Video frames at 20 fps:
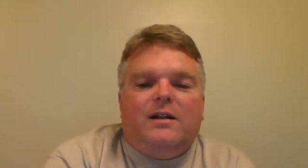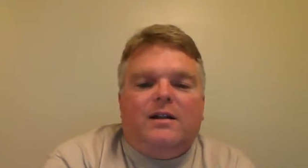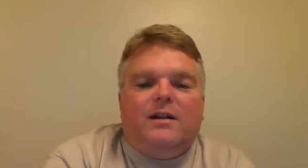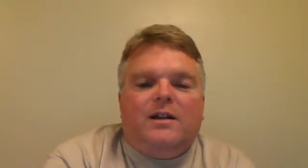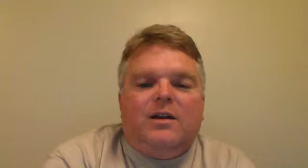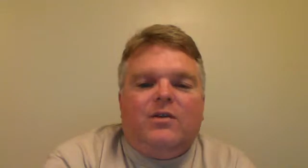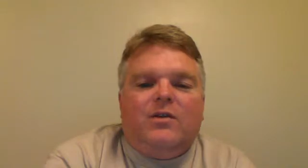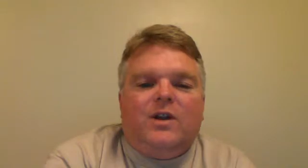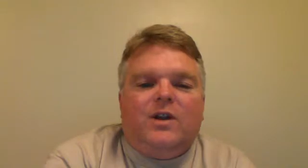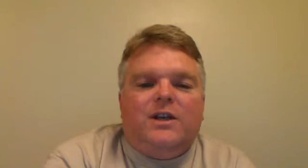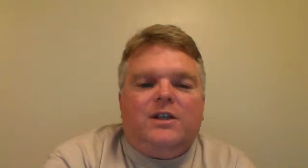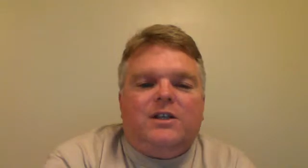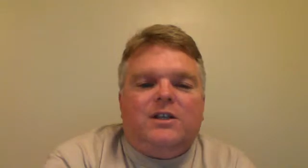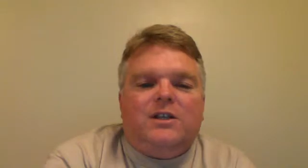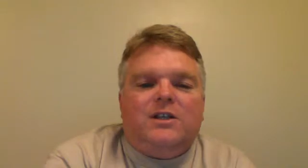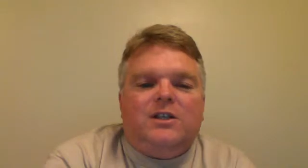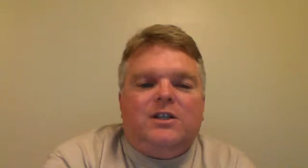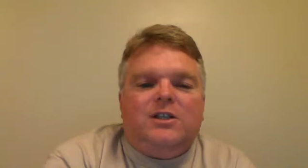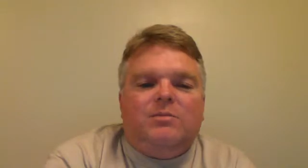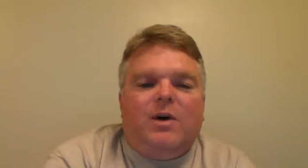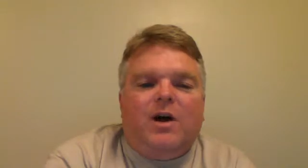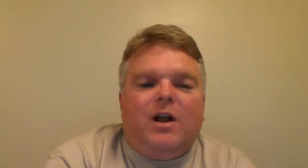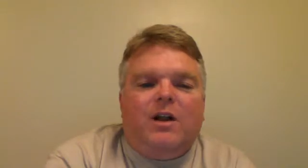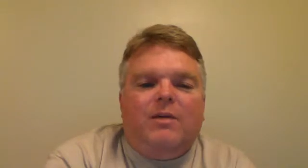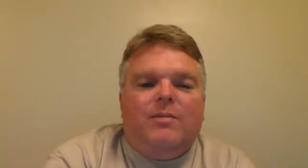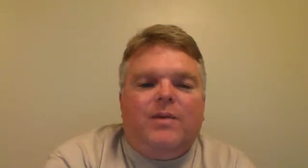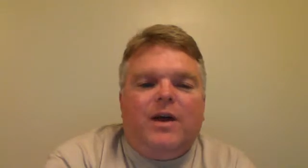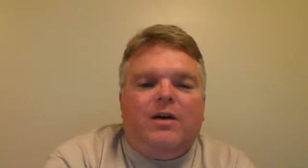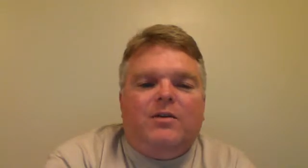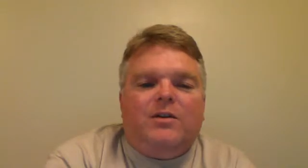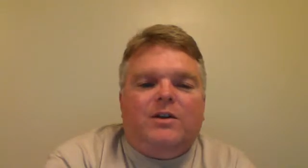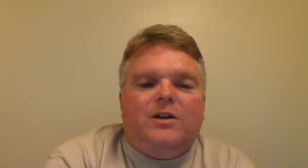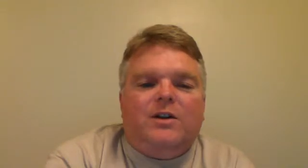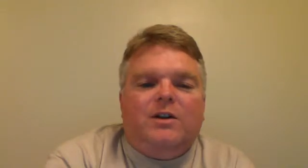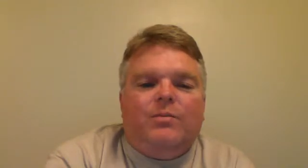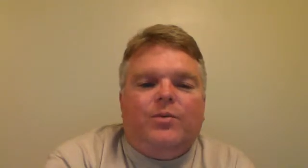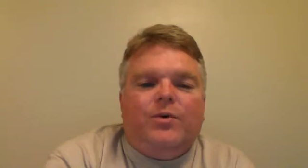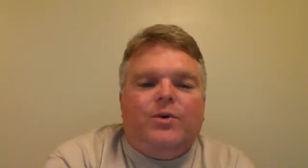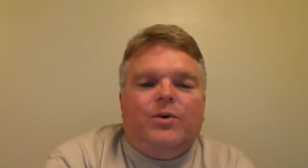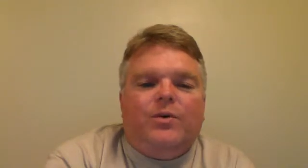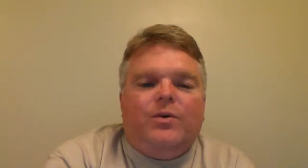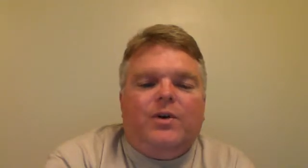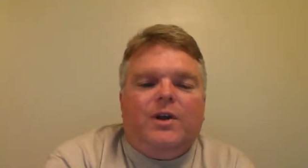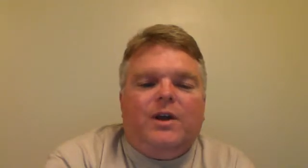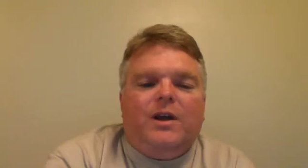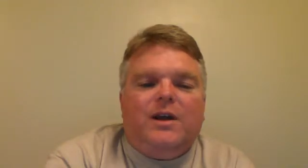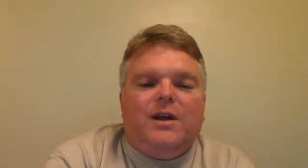They released a small amount to the brewery.